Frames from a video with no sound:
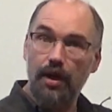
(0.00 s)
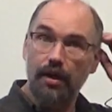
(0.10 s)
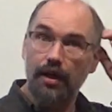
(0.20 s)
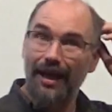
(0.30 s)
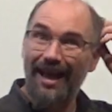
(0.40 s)

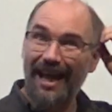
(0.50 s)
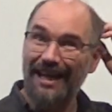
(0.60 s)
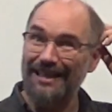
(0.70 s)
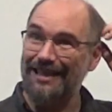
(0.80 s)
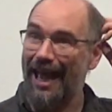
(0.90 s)
well. At
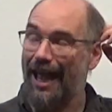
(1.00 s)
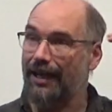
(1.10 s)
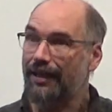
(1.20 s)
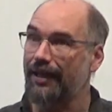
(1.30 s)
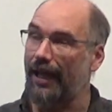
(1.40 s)

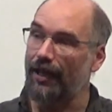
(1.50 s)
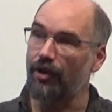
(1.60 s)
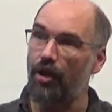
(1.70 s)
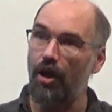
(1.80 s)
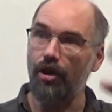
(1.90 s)
exactly 8
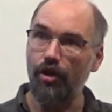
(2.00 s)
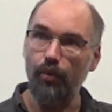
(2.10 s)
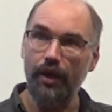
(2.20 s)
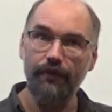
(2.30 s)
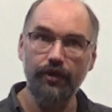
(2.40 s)
o'clock or
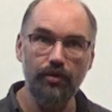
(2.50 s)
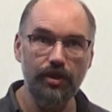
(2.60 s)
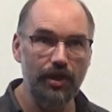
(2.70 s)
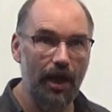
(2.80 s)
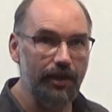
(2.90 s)
whenever you
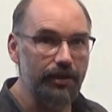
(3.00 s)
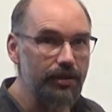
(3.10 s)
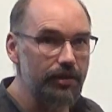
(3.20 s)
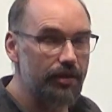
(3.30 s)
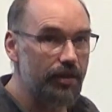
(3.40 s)

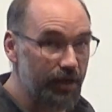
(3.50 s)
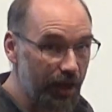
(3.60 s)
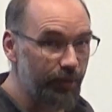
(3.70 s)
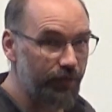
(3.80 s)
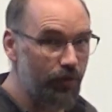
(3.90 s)
decided, the
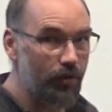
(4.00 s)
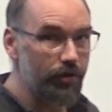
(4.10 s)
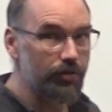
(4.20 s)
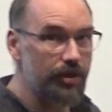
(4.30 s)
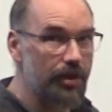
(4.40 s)
day before
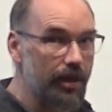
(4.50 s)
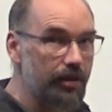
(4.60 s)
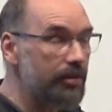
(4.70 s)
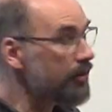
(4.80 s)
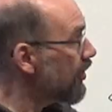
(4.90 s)
you
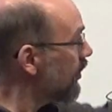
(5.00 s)
decided,